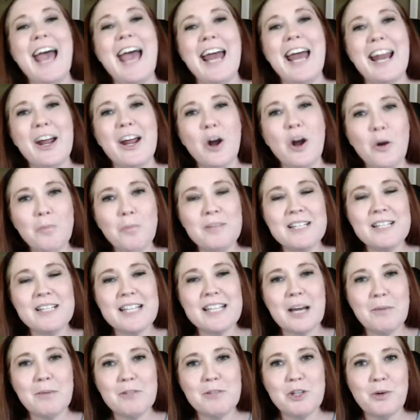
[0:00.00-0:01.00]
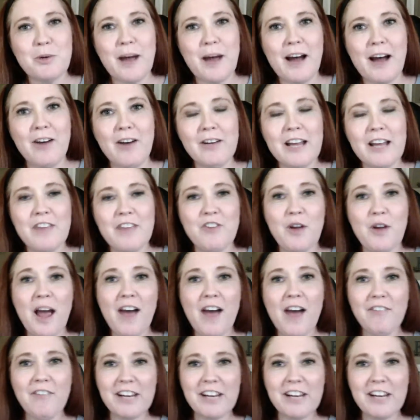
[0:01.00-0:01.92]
And I hope this helped you out. If you have any